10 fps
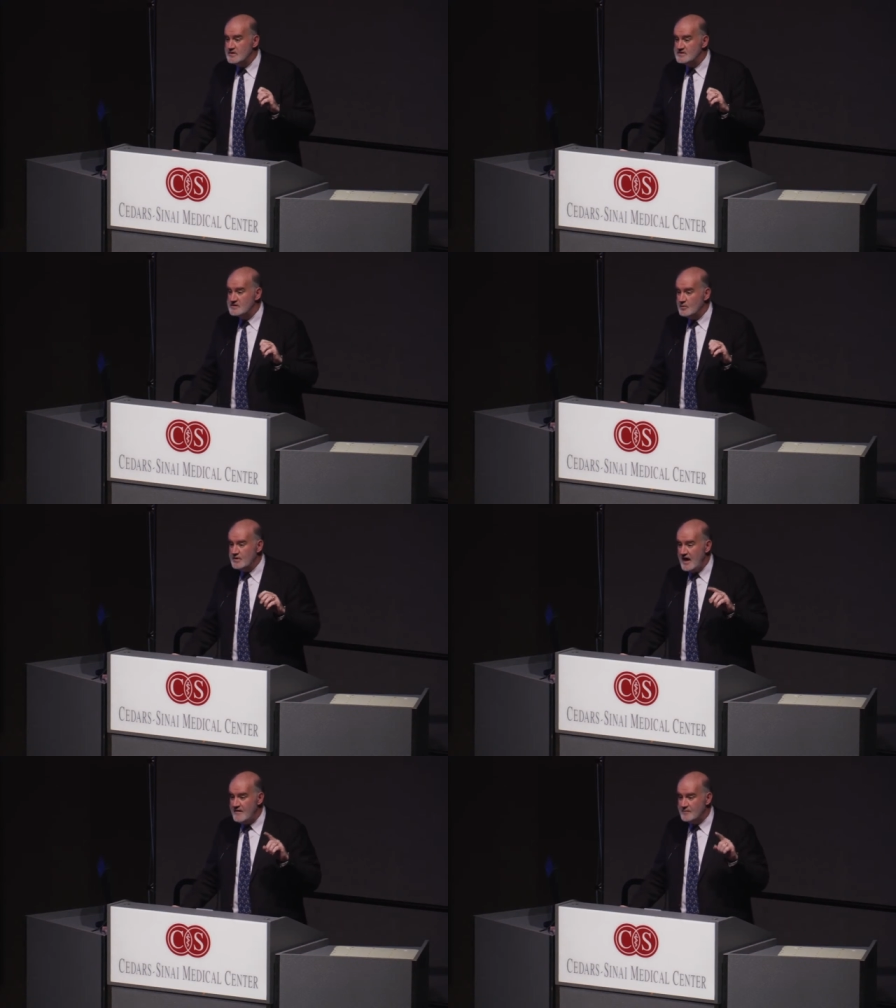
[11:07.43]
is that
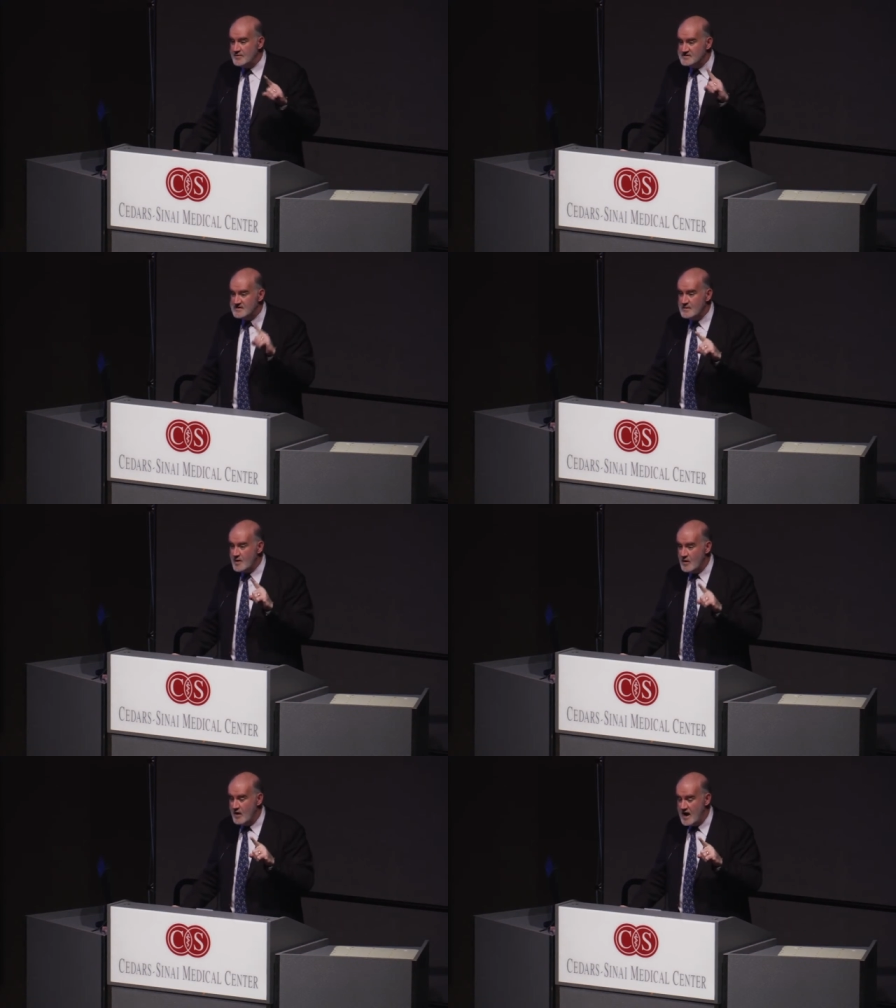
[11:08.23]
we have
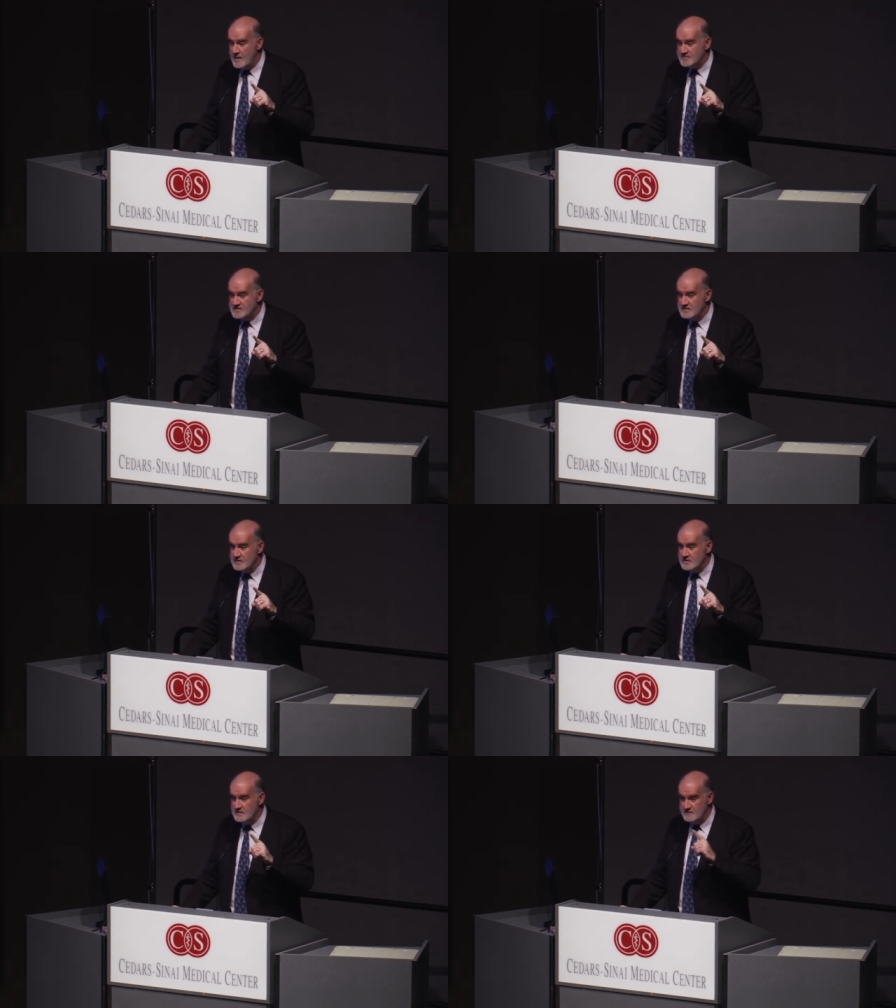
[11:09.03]
placebo arms
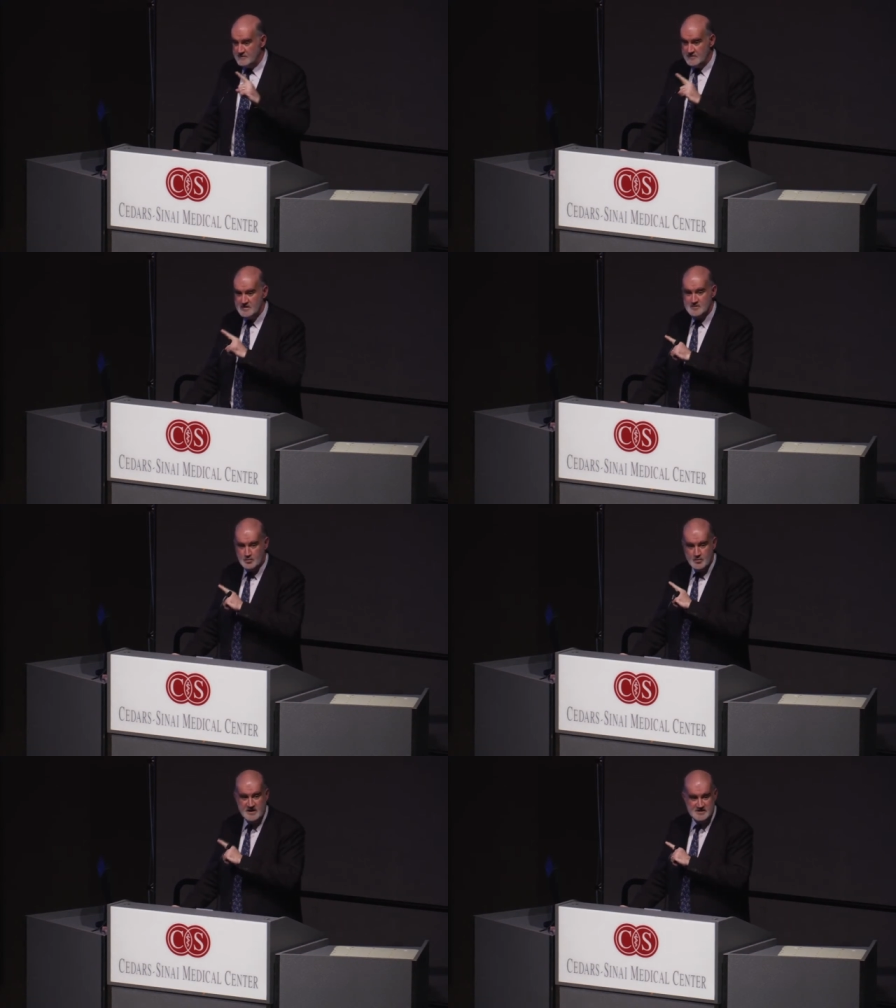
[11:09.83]
for this
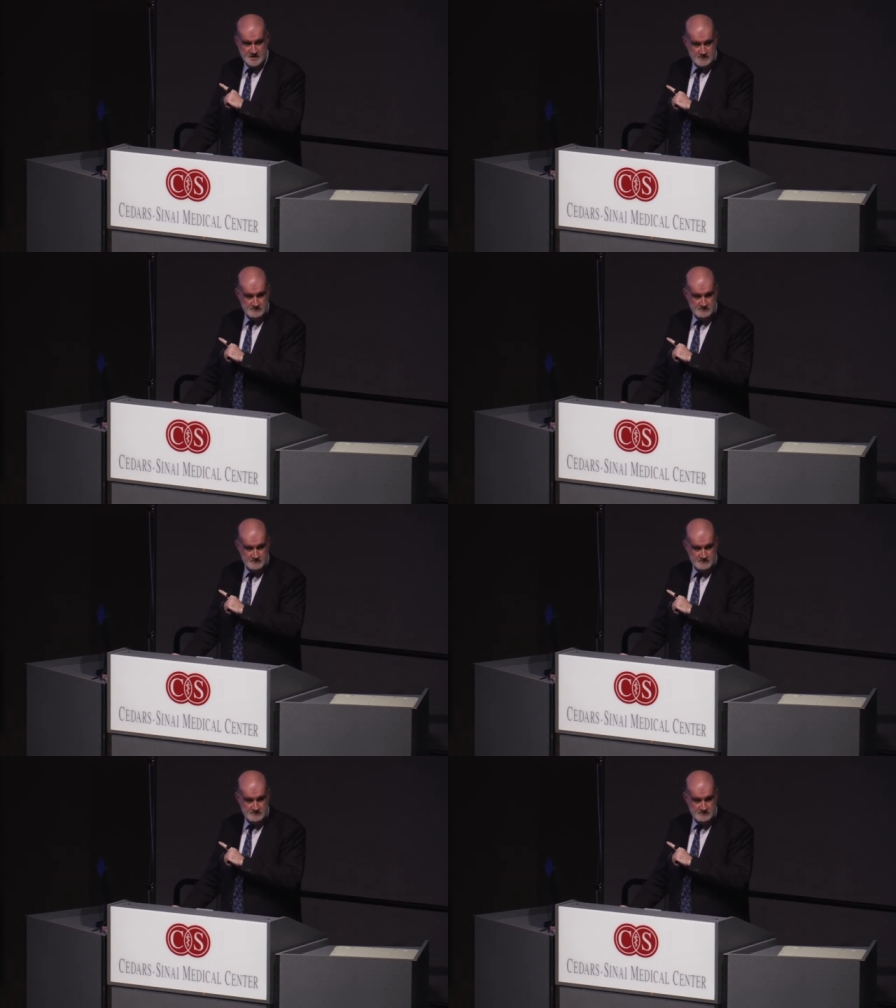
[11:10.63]
reason